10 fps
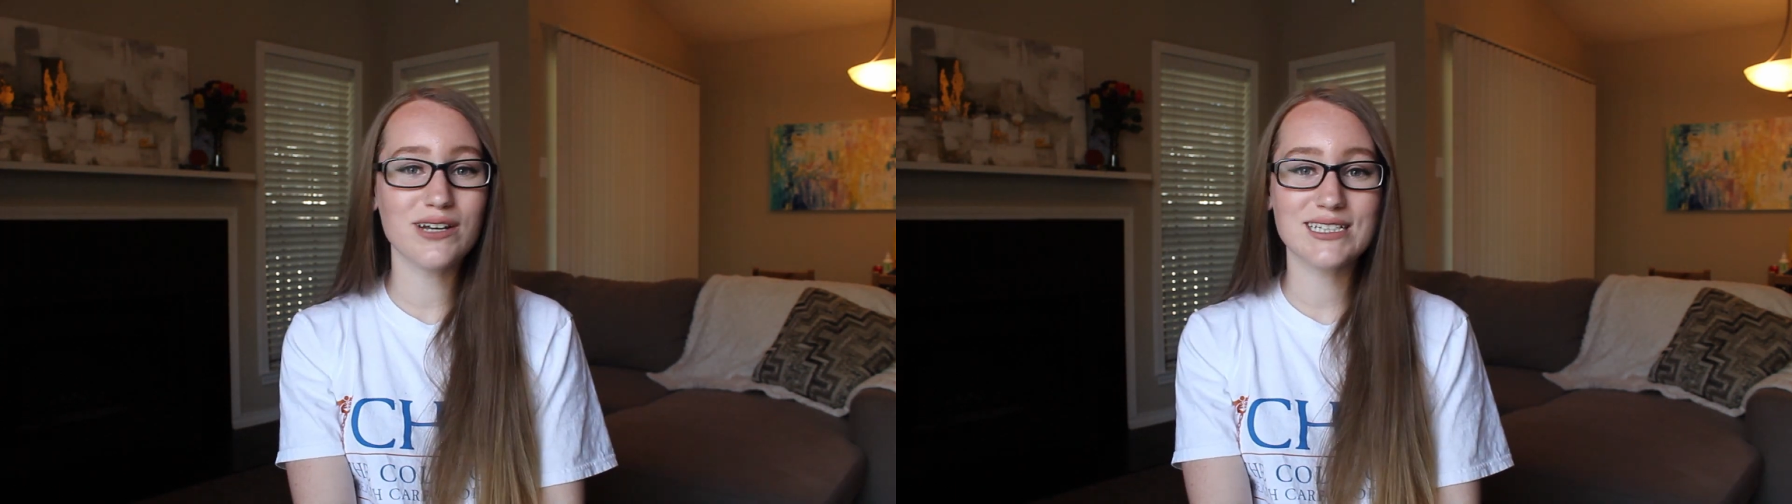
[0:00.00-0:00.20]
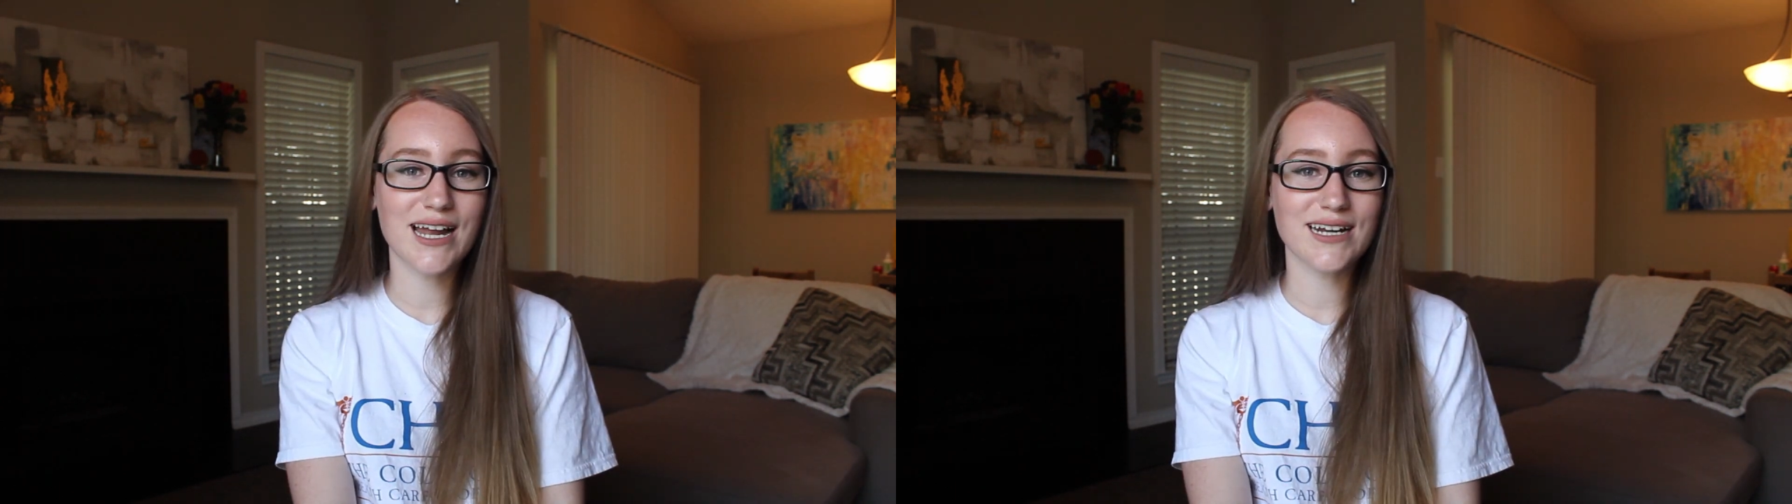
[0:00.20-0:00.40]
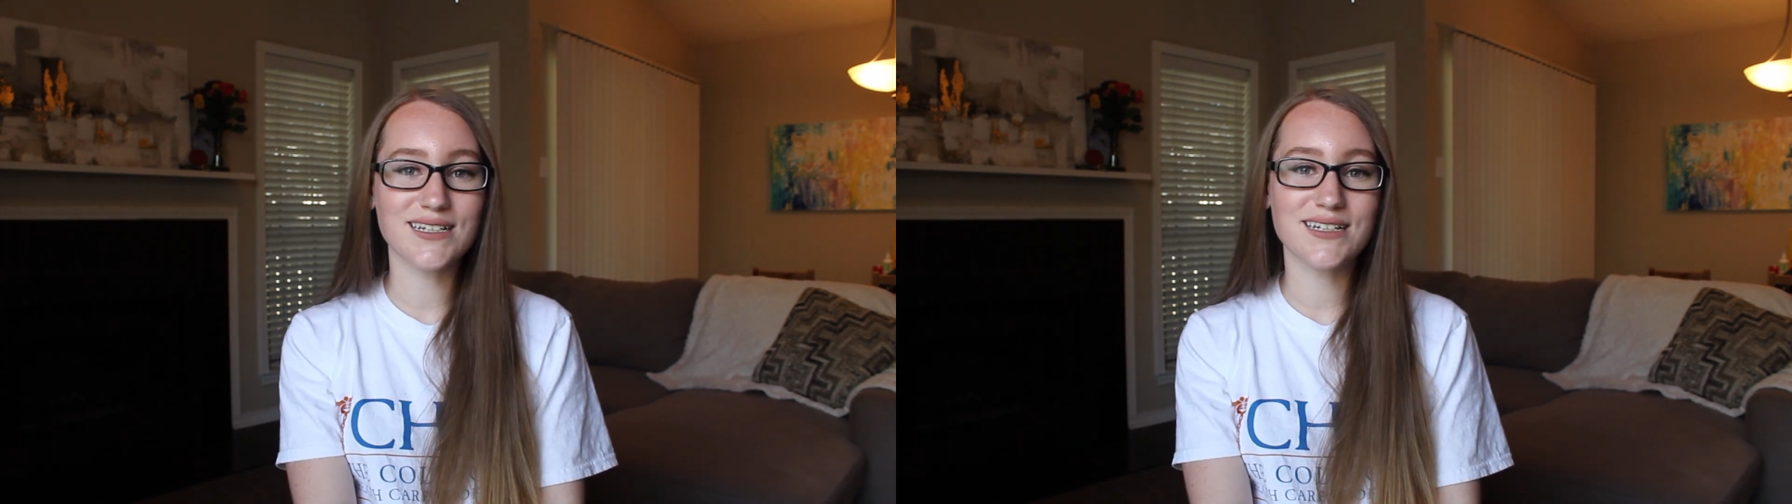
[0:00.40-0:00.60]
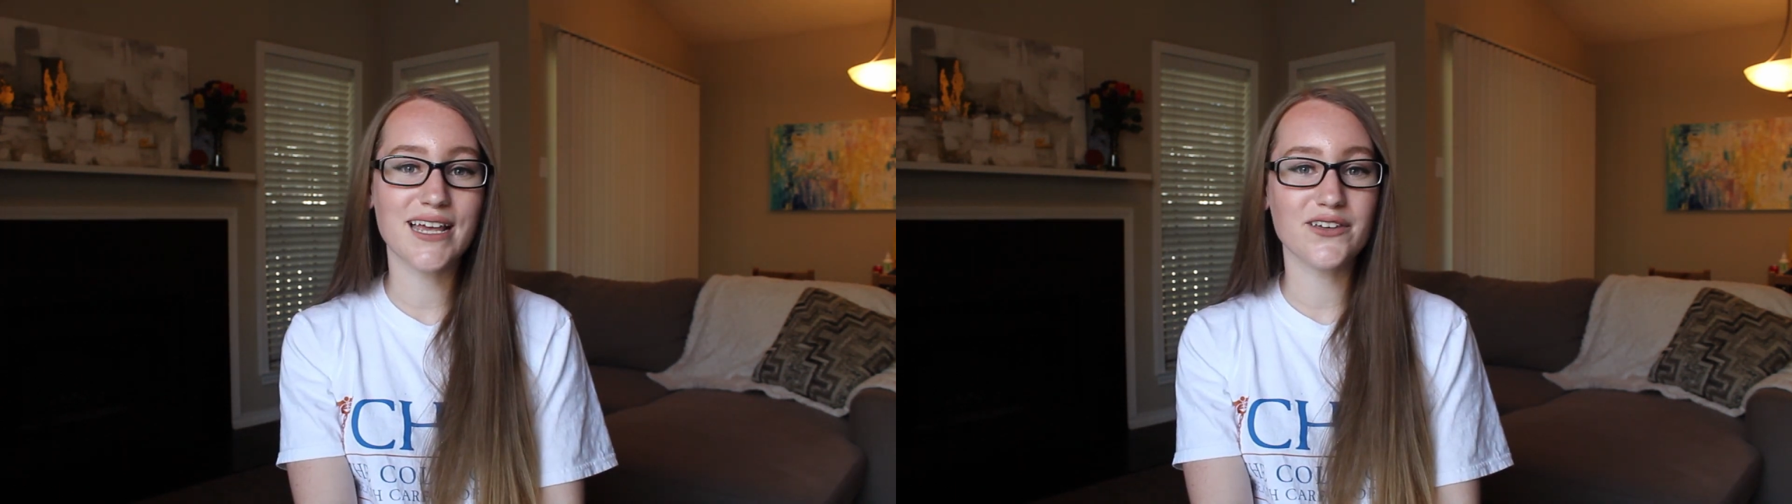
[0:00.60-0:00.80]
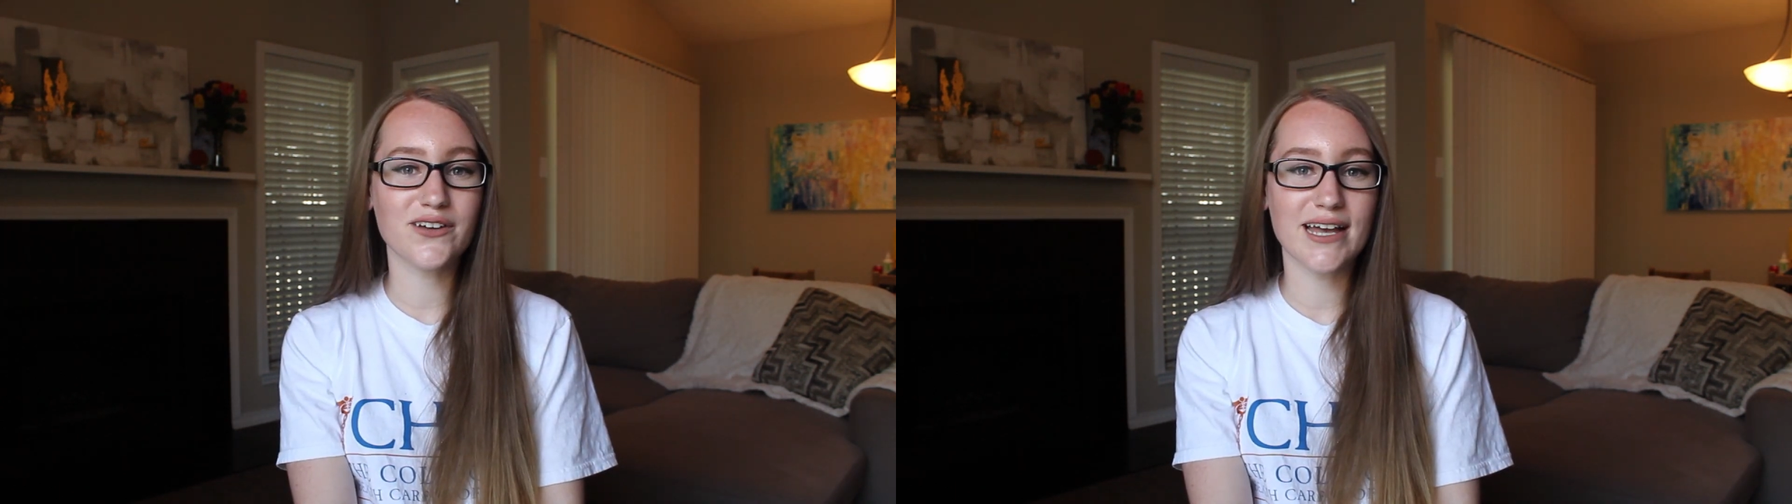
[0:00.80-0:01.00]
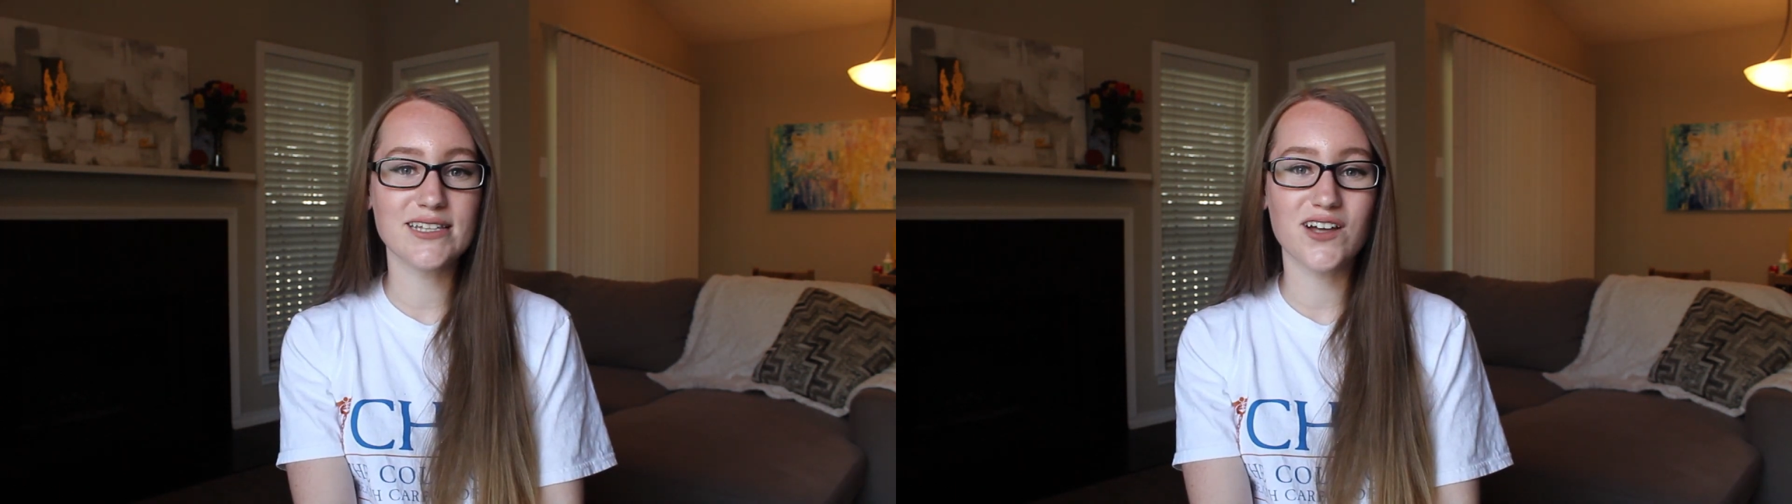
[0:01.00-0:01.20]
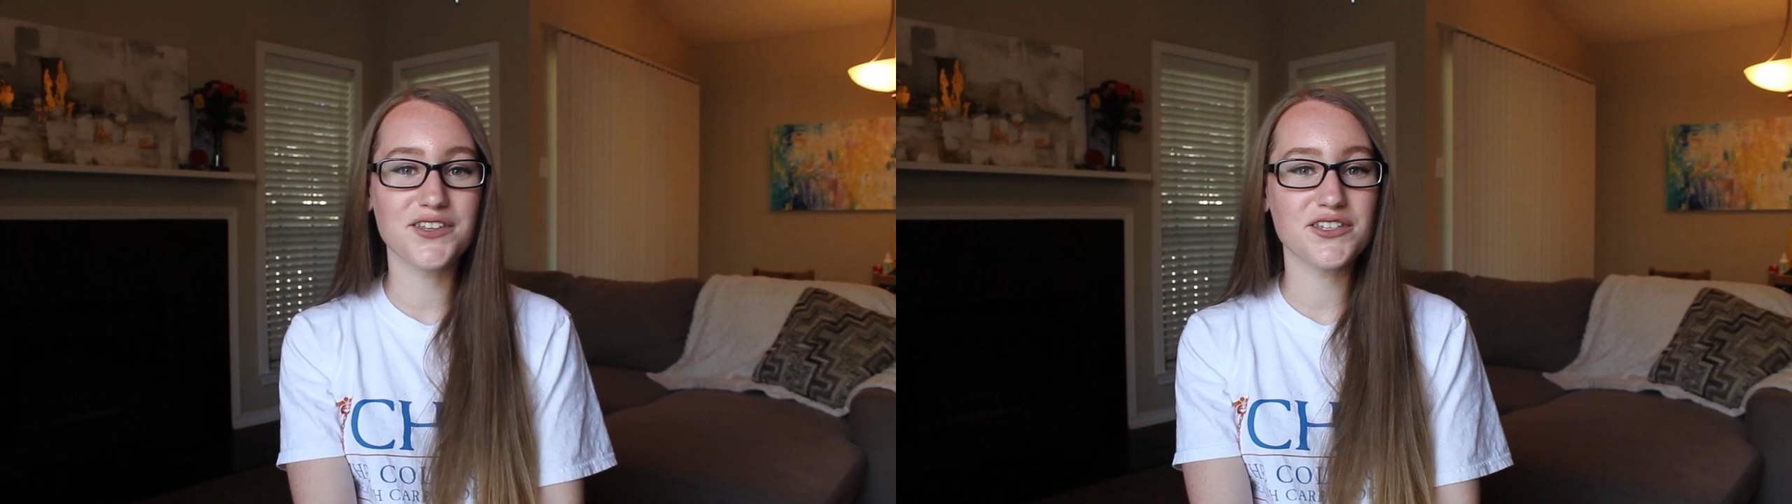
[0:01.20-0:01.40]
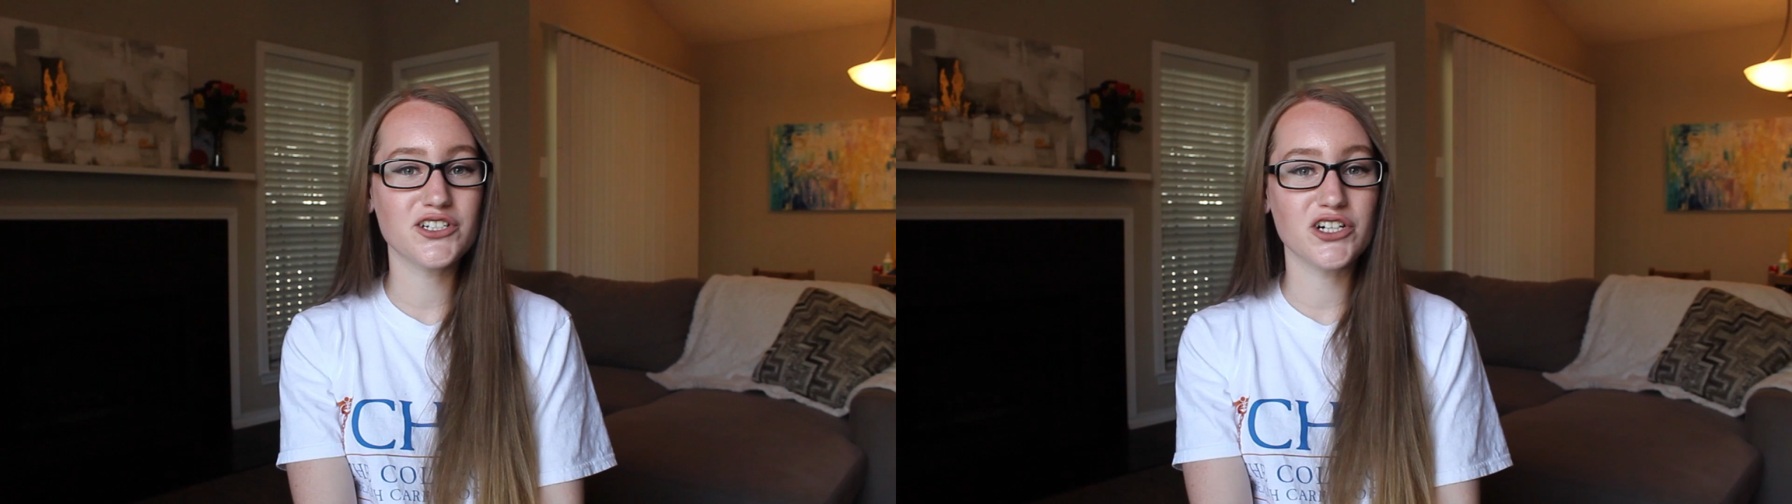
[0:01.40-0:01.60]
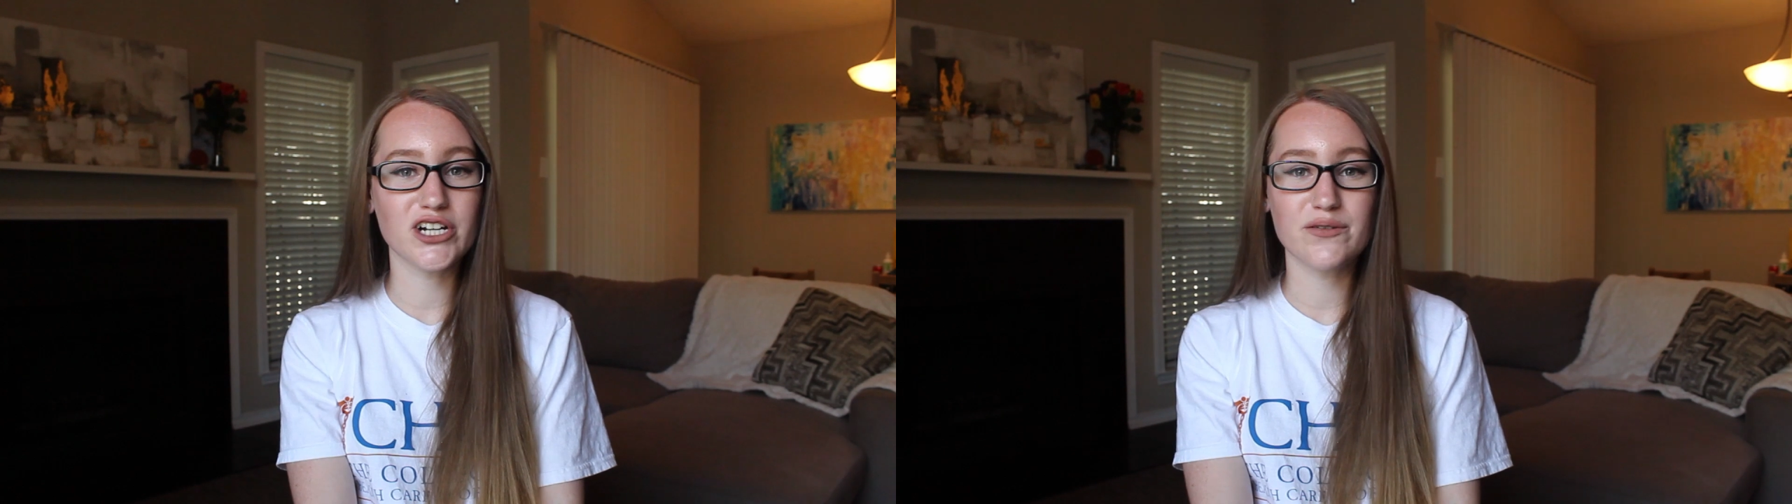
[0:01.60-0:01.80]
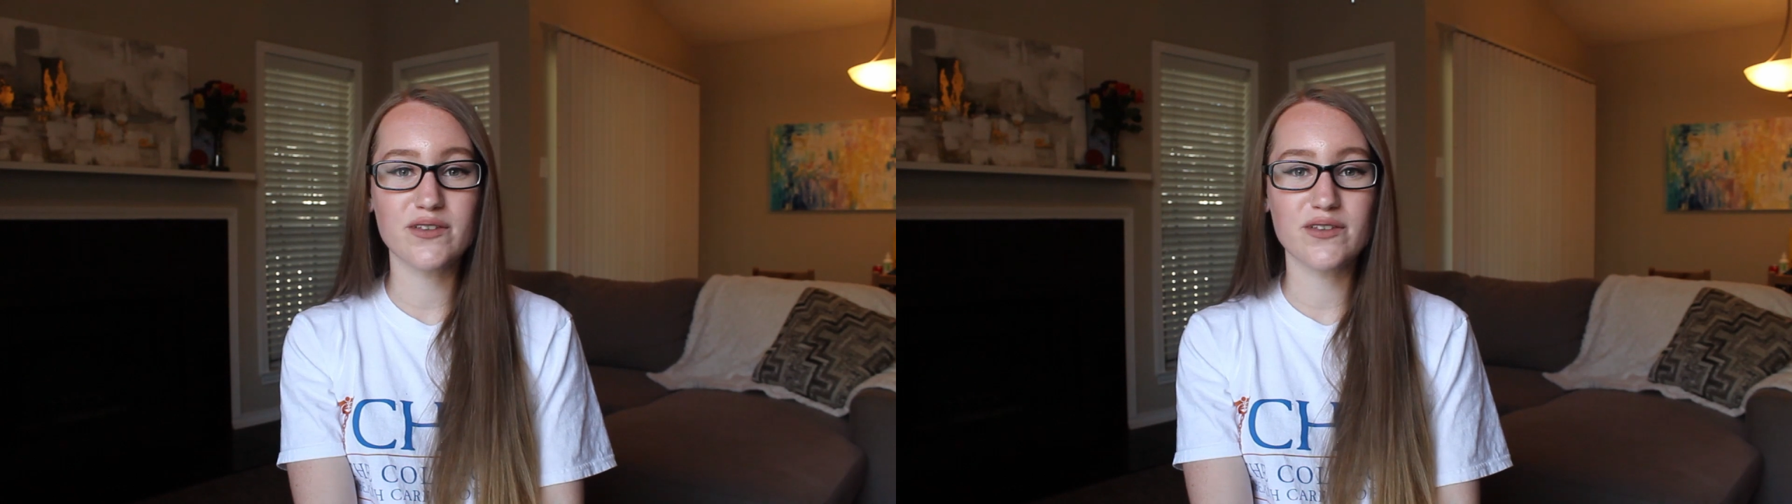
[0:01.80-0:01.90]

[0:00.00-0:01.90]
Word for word: excited to take you guys on this journey